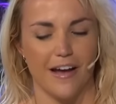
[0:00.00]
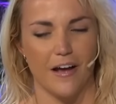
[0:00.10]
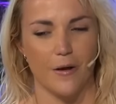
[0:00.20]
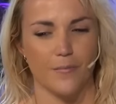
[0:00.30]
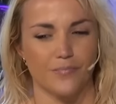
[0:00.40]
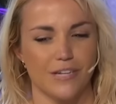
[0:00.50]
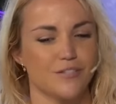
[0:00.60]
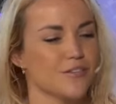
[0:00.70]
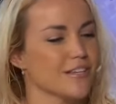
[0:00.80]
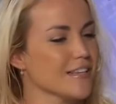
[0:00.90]
Um,
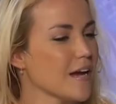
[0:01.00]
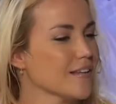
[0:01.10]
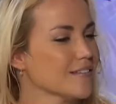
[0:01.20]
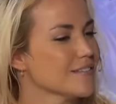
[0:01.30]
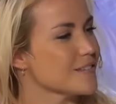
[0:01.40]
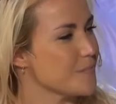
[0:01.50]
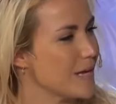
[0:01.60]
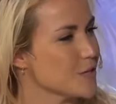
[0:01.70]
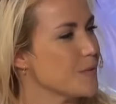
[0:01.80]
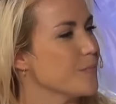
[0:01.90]
do you think that
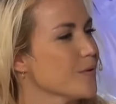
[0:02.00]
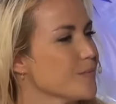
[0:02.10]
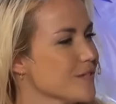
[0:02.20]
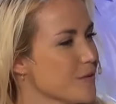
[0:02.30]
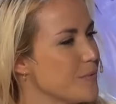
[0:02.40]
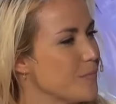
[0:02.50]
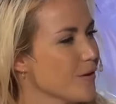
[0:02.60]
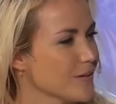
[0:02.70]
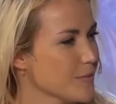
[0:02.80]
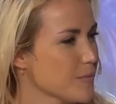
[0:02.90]
Spanish people, Brazilian people
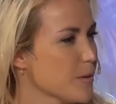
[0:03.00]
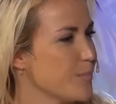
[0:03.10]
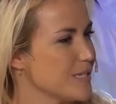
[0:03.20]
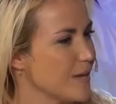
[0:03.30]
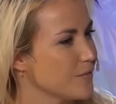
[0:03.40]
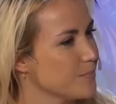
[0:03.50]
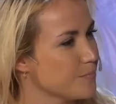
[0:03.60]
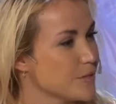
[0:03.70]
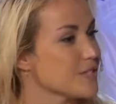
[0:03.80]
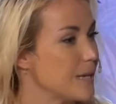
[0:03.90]
are a little bit more perceptive,
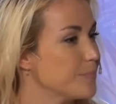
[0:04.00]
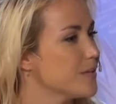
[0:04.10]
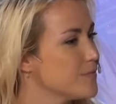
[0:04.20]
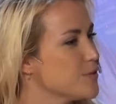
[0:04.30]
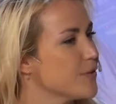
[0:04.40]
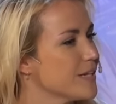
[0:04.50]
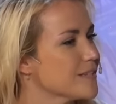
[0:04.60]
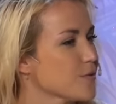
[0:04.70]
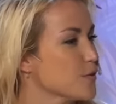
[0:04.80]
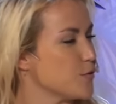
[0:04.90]
perceptive to
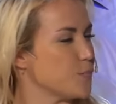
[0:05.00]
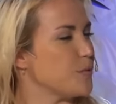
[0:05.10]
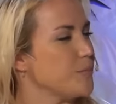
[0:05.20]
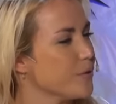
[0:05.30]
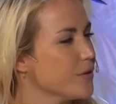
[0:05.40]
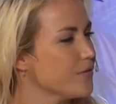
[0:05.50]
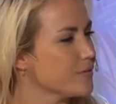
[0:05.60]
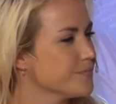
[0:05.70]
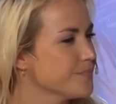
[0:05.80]
things or to people even?